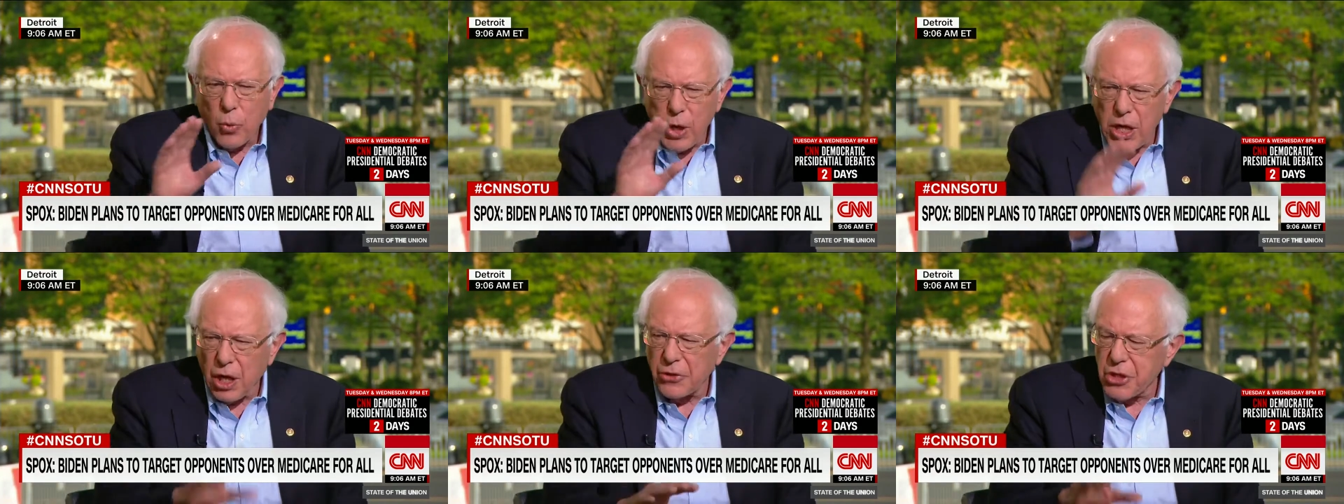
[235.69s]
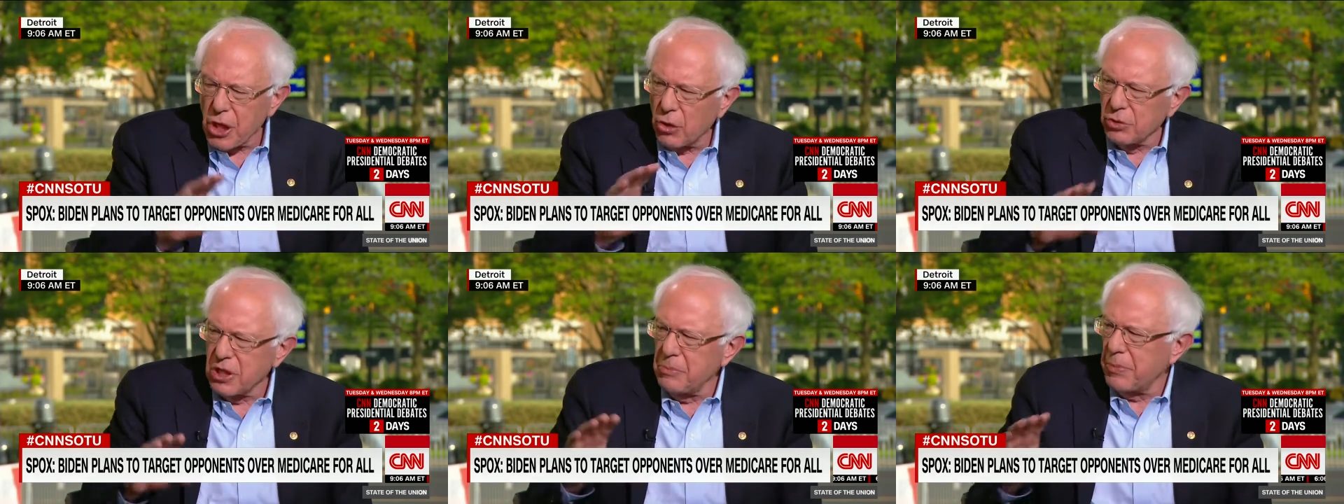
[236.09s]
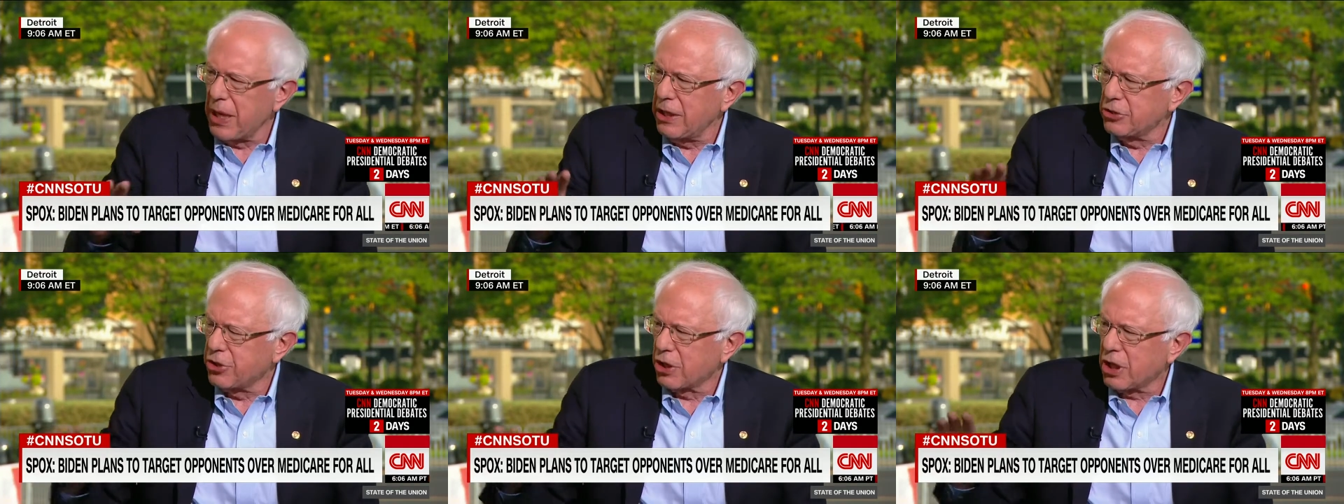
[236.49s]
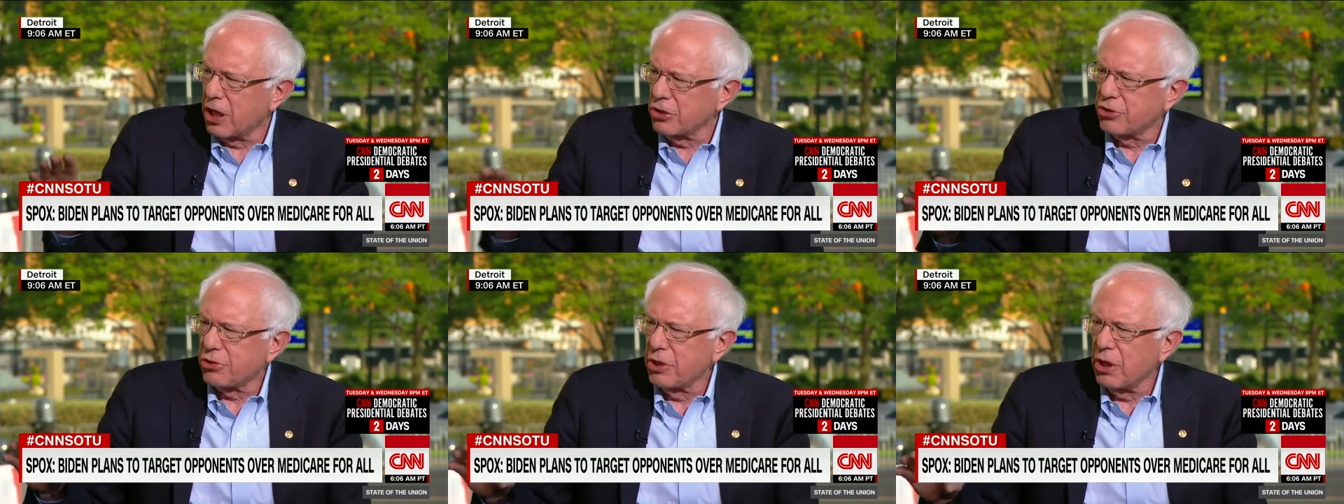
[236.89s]
We are the only major
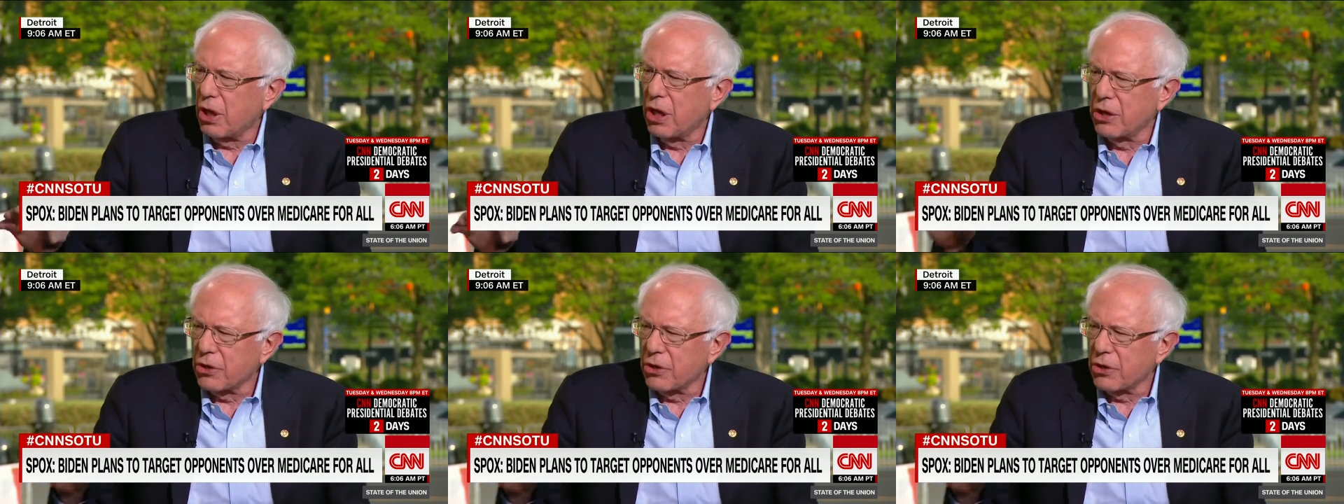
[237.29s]
country